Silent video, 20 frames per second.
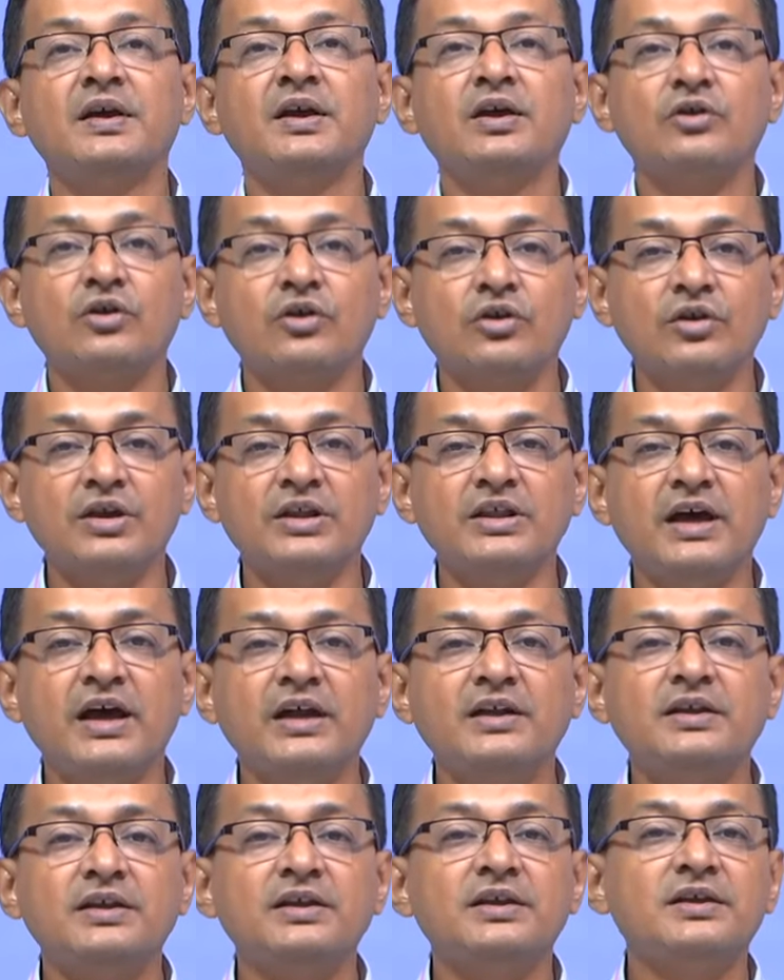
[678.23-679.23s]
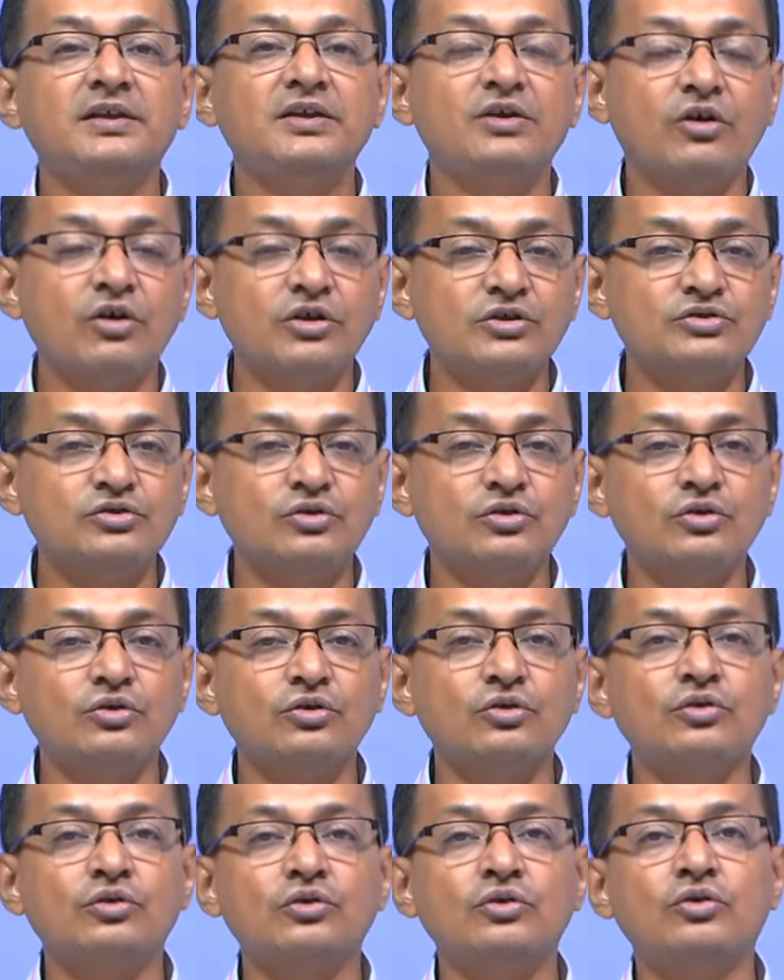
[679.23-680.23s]
Not only that, it
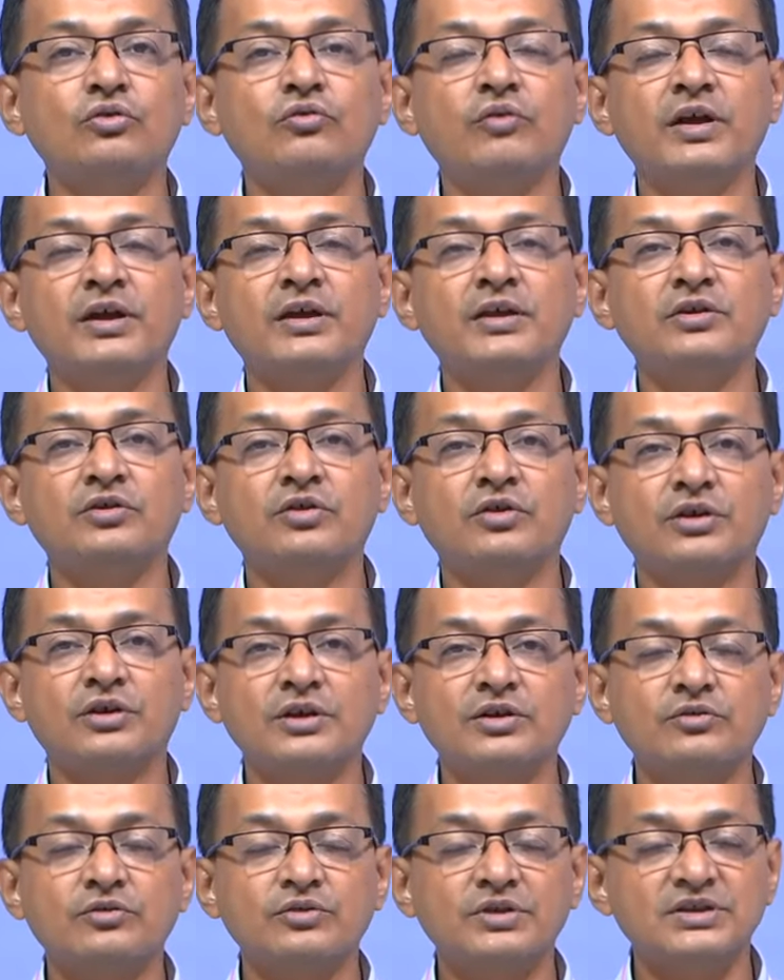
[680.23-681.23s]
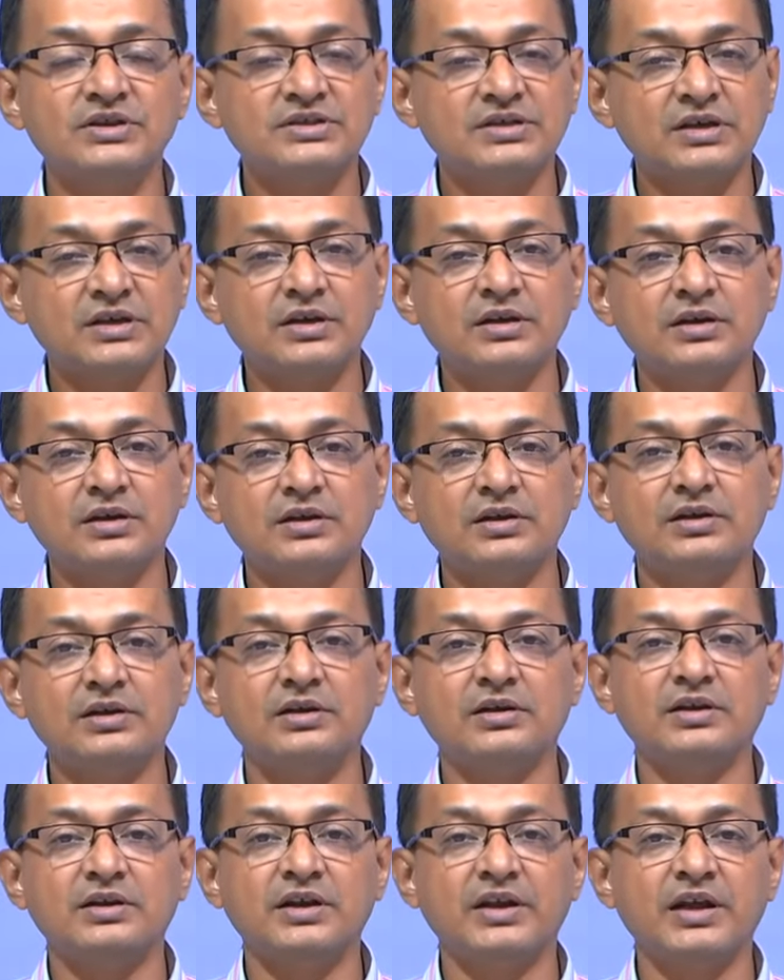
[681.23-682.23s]
also while talking to this
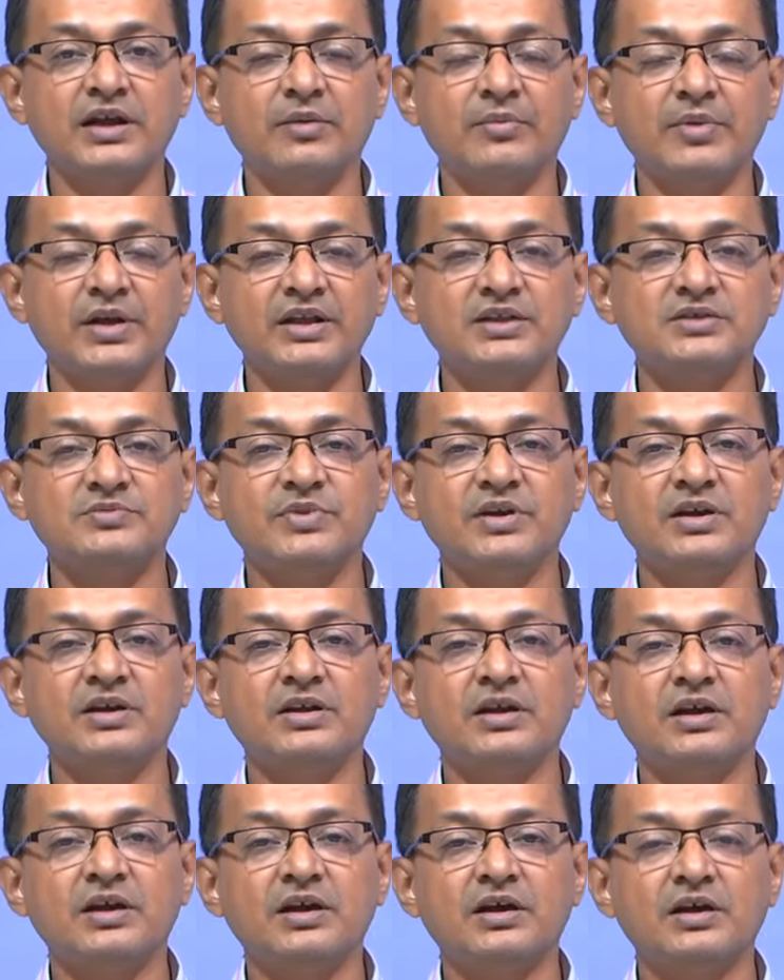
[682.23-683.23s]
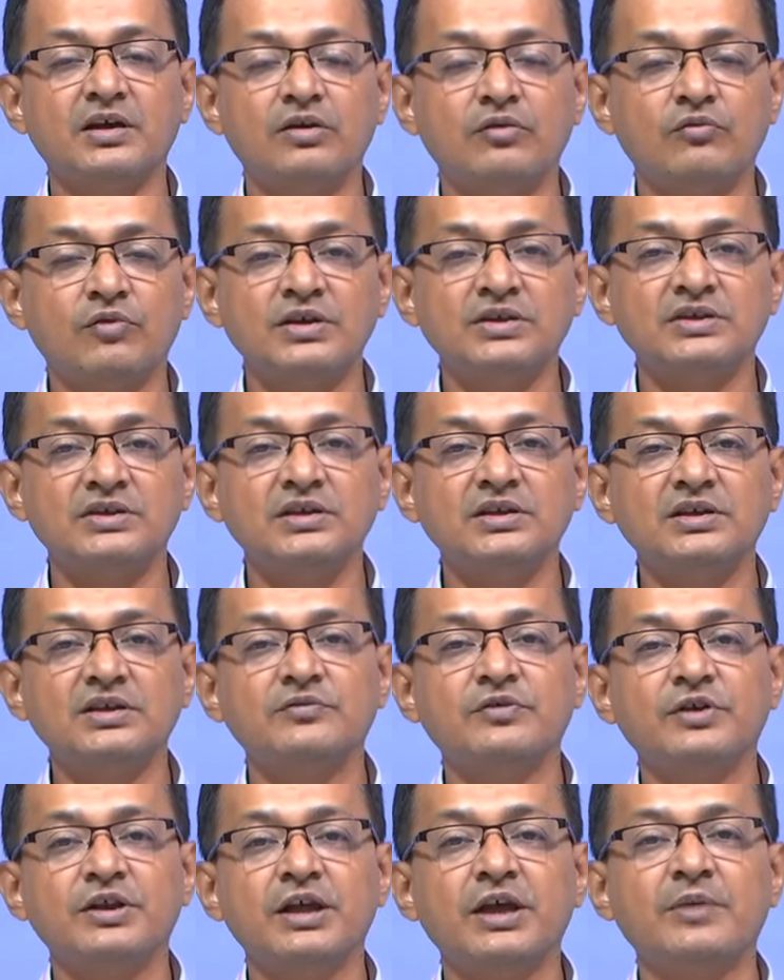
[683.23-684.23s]
data management, the one thing
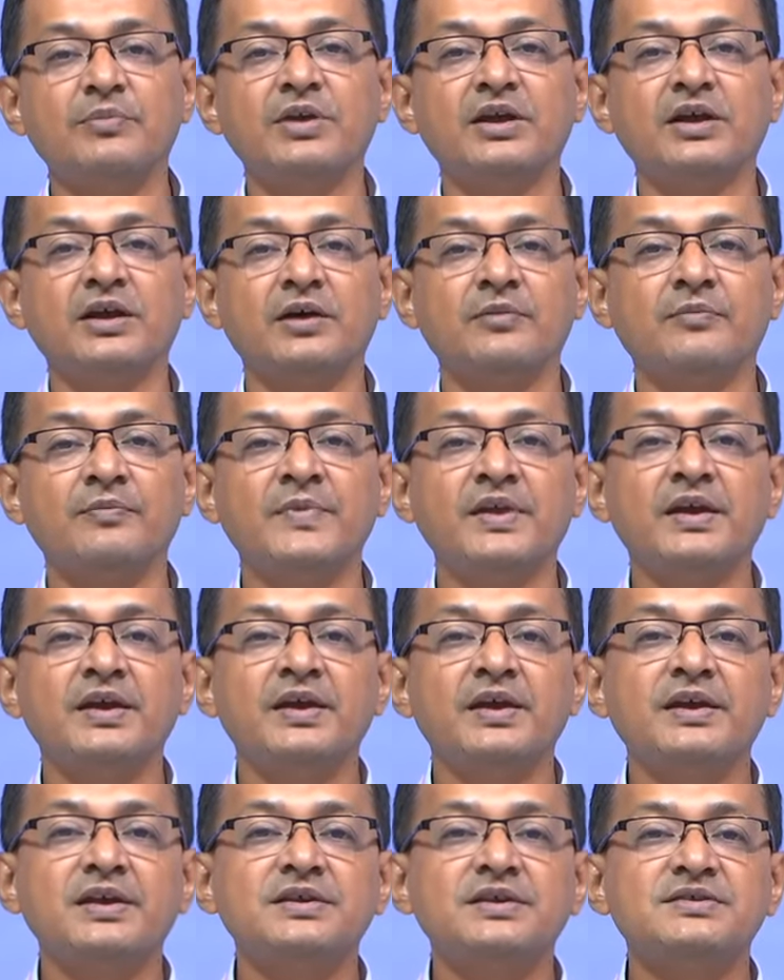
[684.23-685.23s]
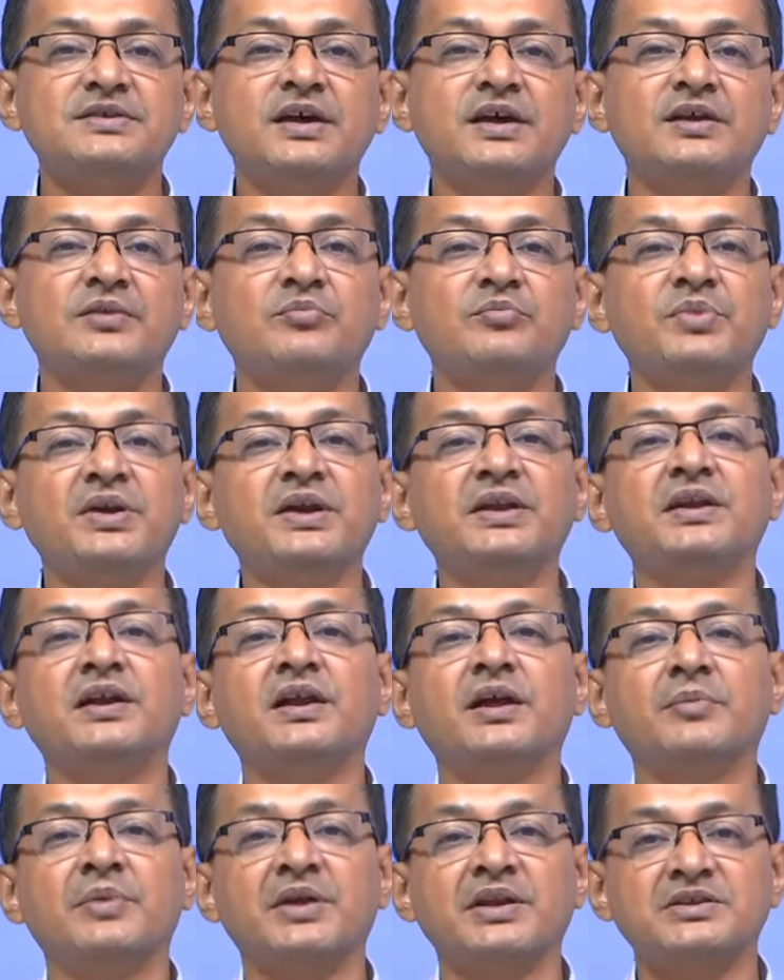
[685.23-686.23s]
invariably come is that big data
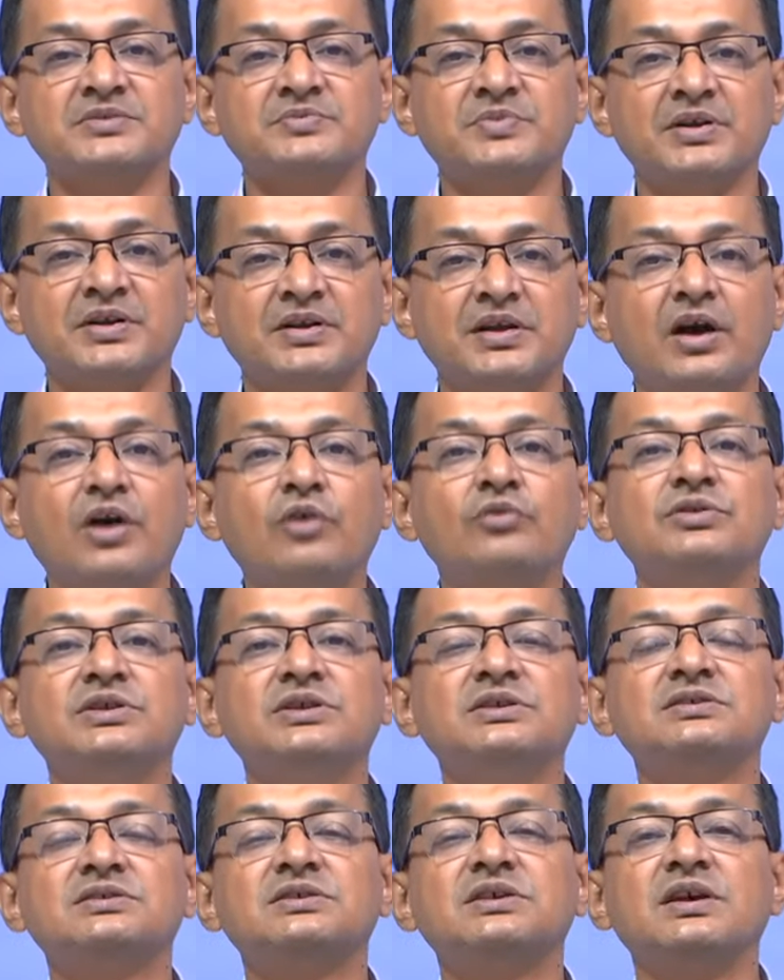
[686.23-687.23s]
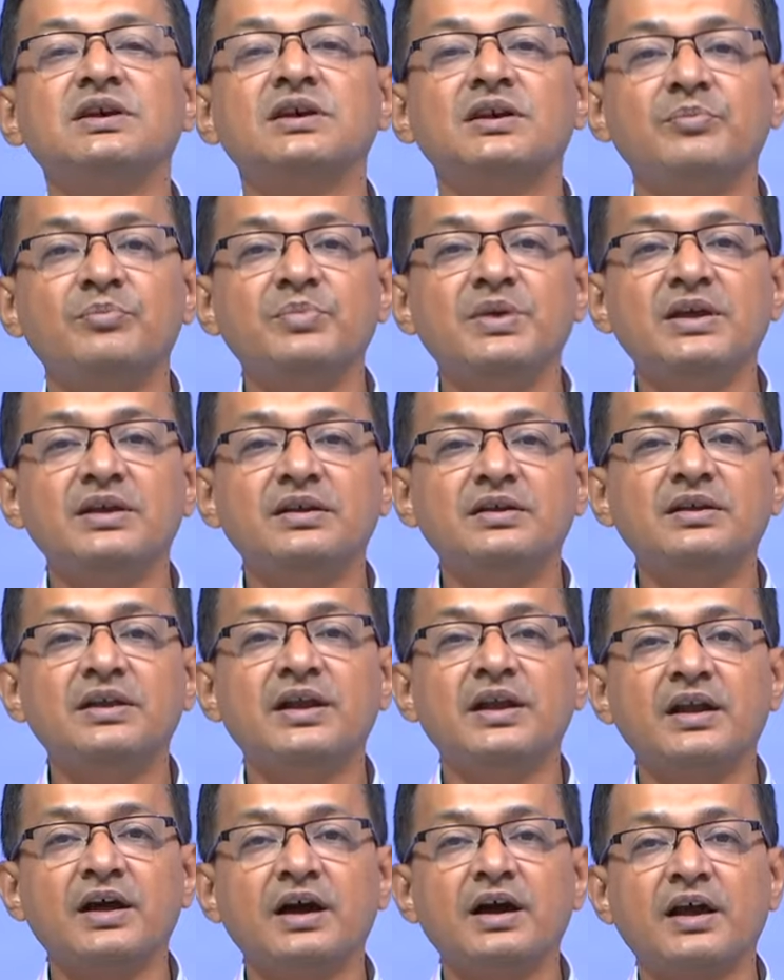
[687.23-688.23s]
management, how this big
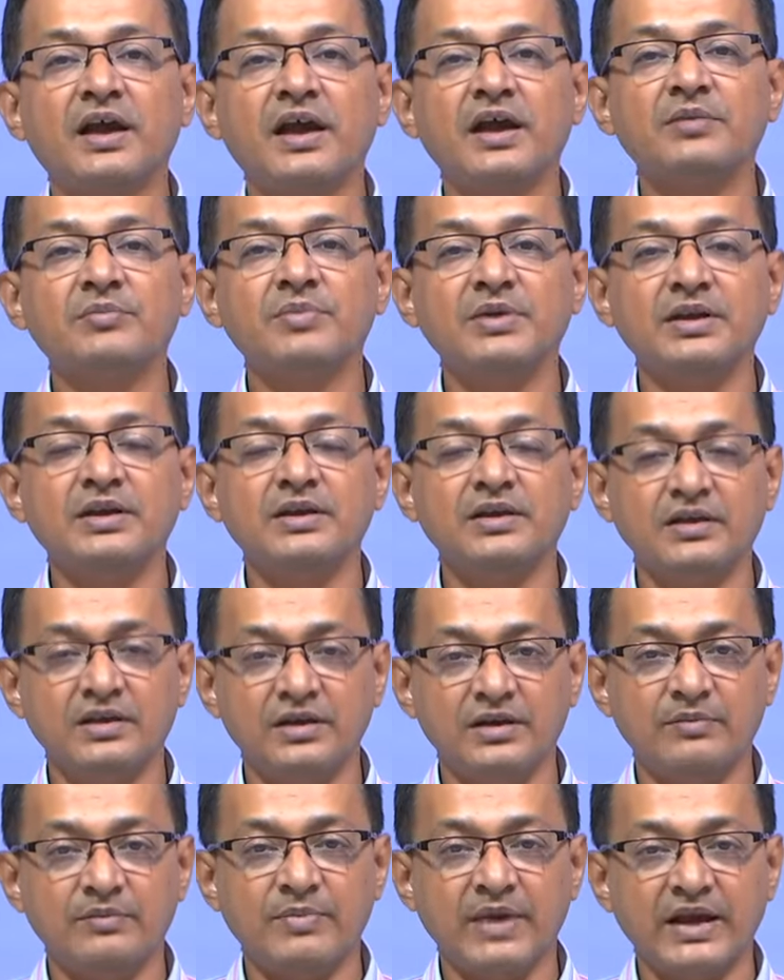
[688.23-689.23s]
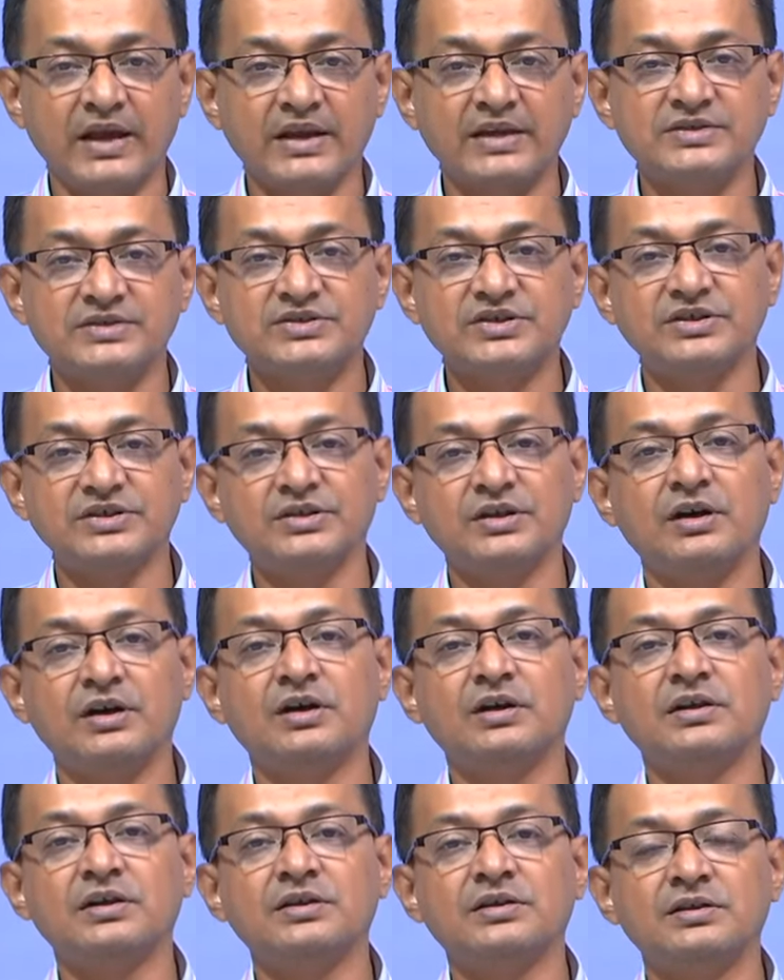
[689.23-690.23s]
data can be managed in the
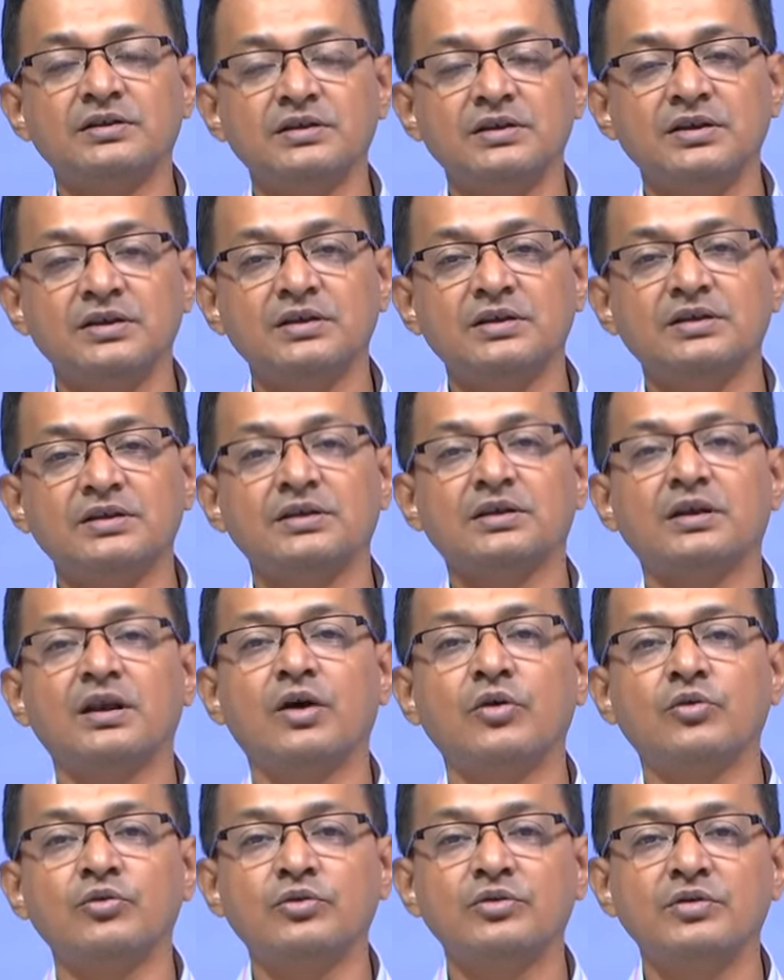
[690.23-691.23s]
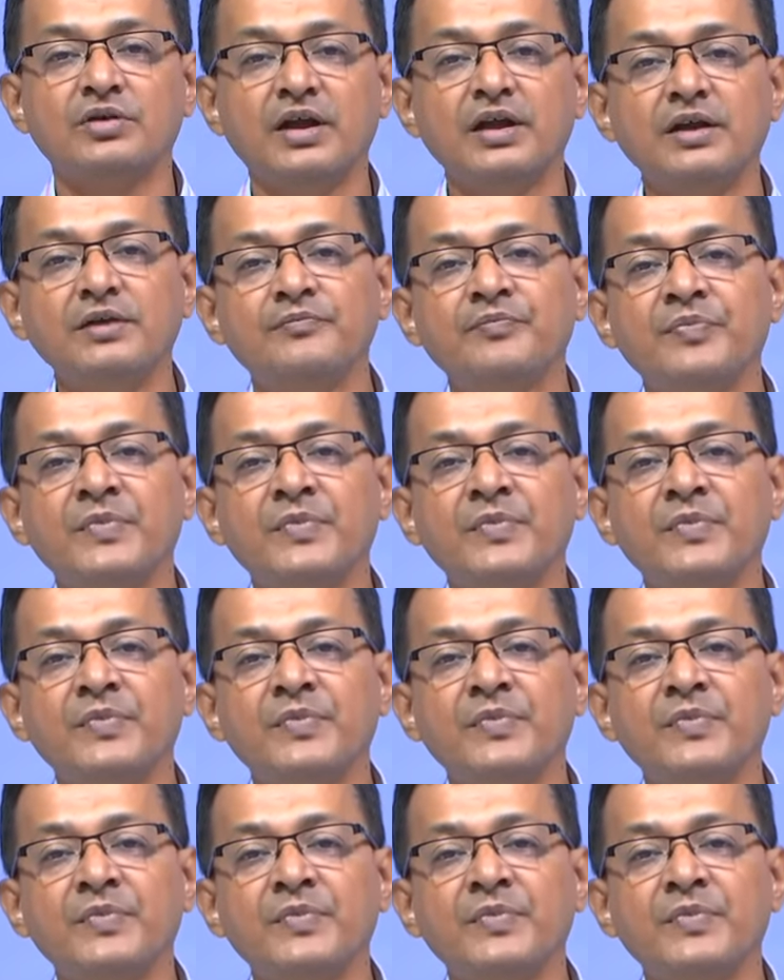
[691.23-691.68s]
in cloud, right.